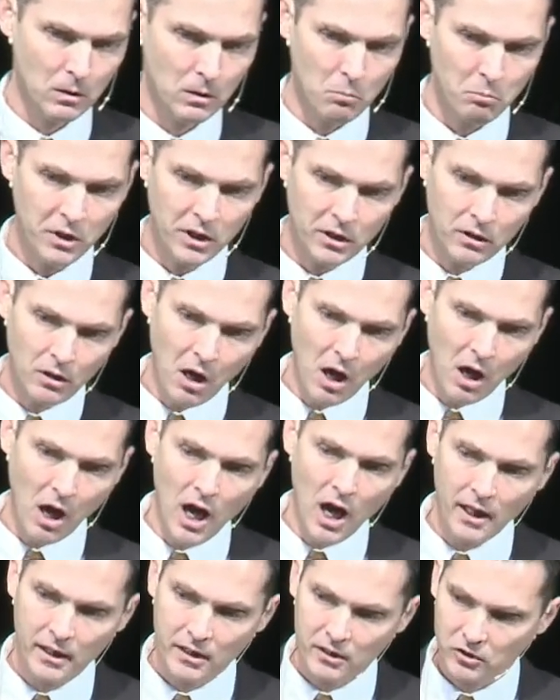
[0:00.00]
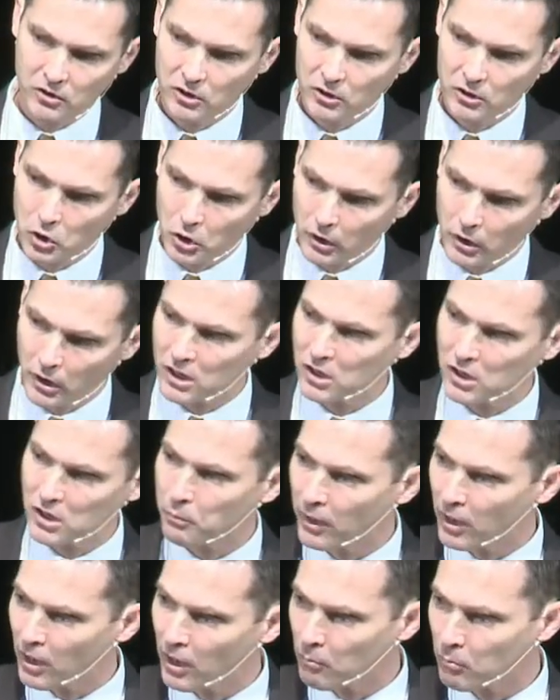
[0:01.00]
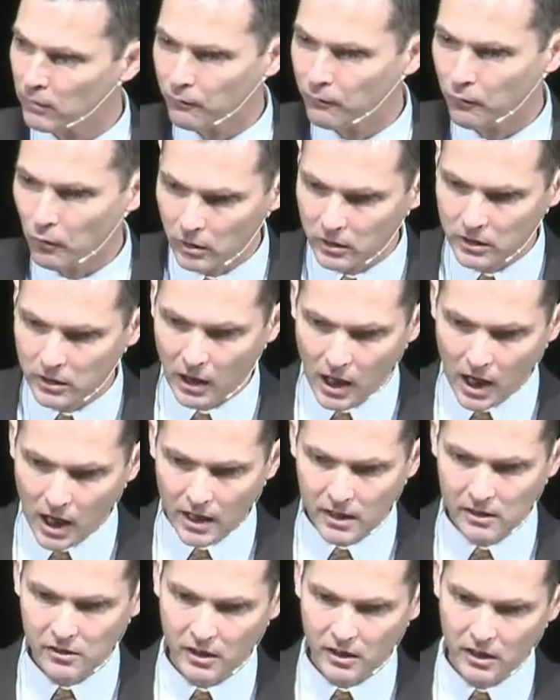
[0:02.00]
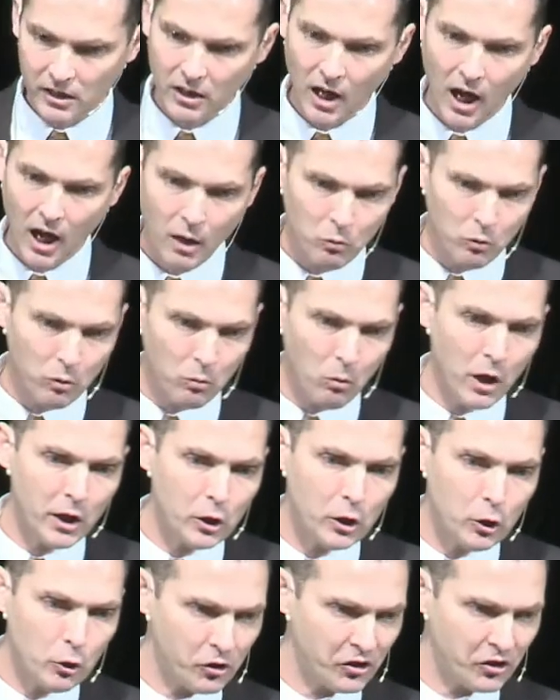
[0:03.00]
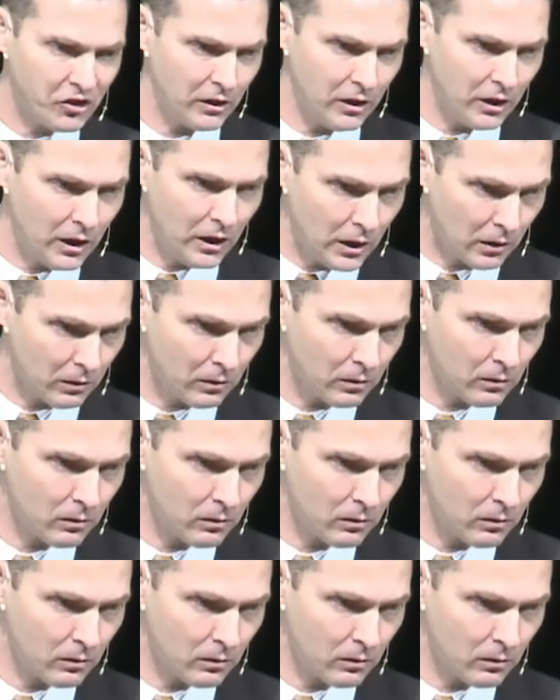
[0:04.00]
being honest and transparent before God and saying, God, what do you see?